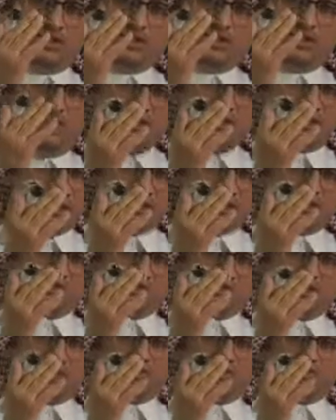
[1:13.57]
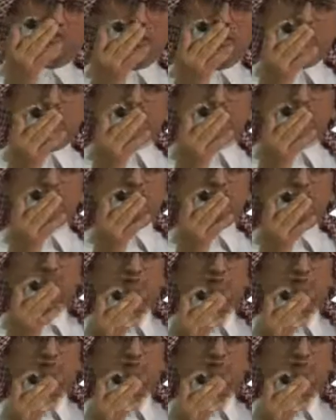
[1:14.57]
teens or teenagers,